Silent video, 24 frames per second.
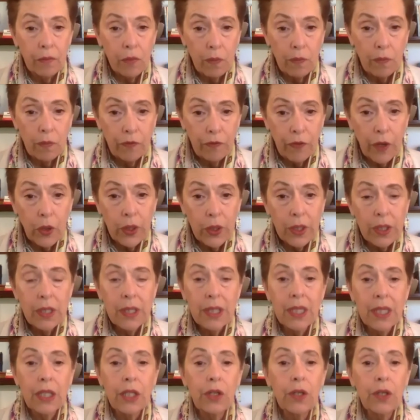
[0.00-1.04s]

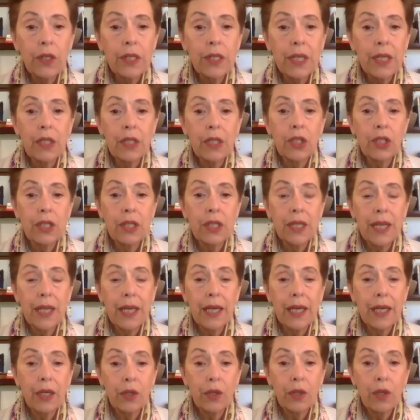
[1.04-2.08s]
focusing your attention
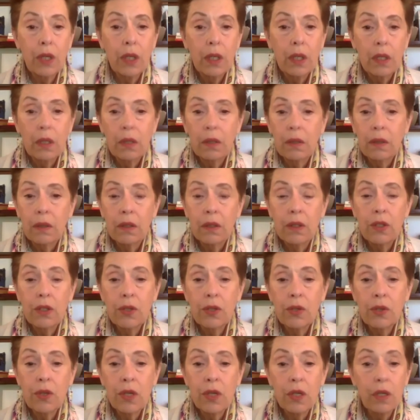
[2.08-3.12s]
down to
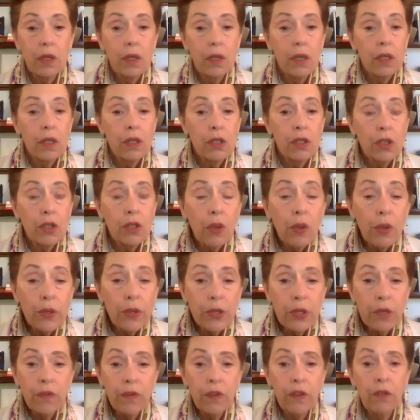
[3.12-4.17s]
the soles
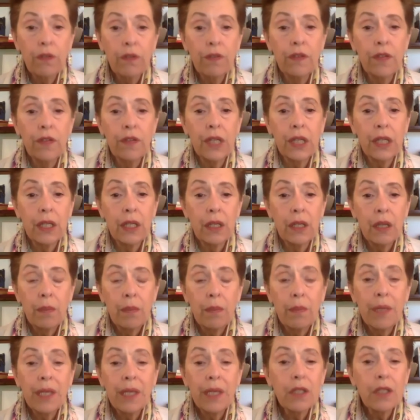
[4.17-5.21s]
of your feet
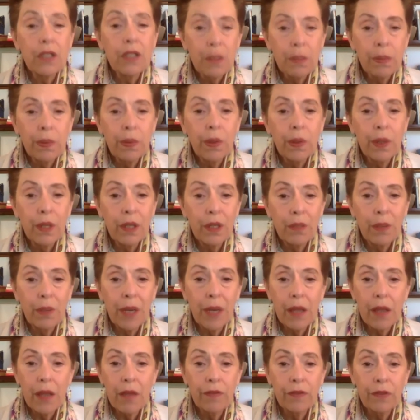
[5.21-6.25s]
being supported by
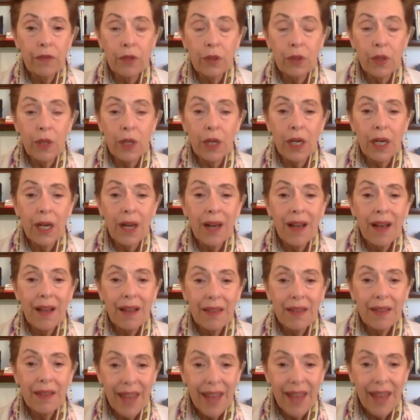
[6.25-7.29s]
the floor,
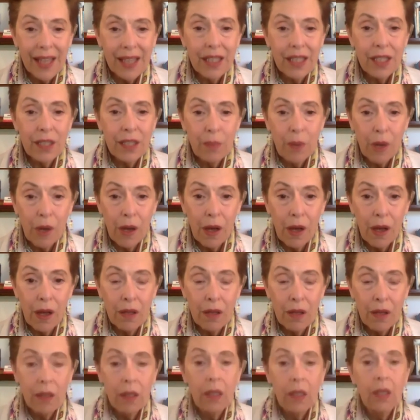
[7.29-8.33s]
that small,
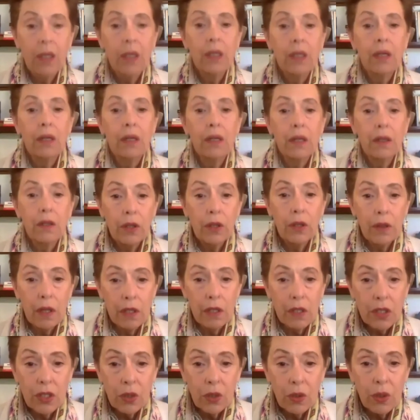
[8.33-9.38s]
the
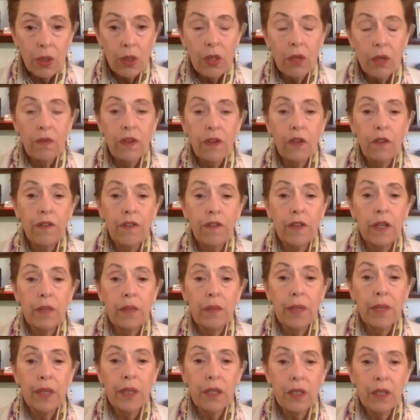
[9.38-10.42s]
soles of your feet
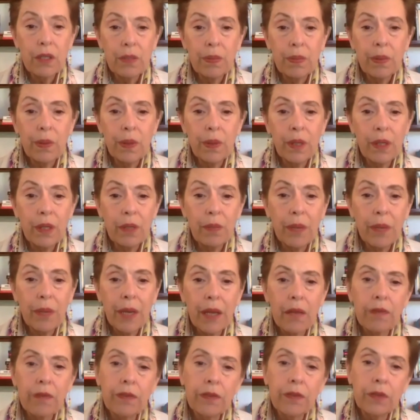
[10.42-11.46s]
being supported by the
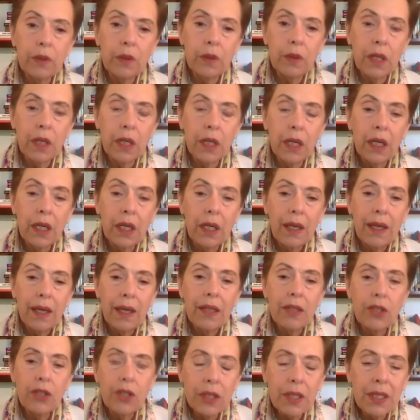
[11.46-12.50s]
floor,
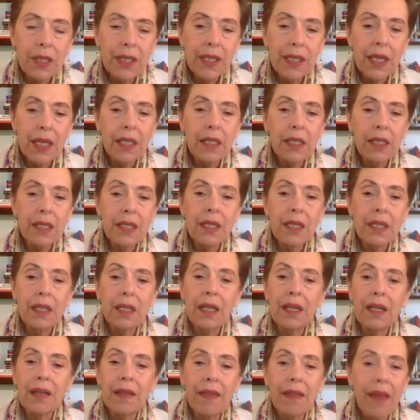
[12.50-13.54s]
and just sense
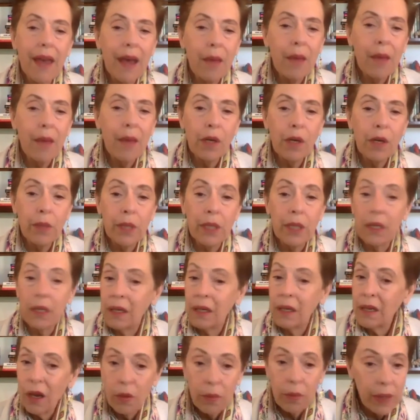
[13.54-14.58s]
in that moment.
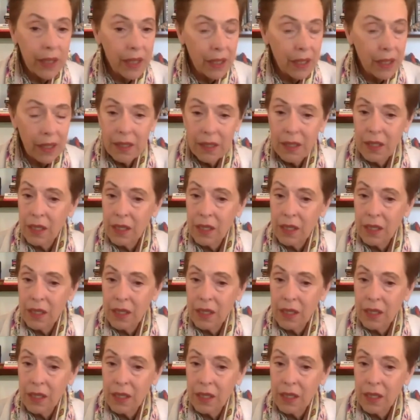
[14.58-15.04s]
Nobody needs to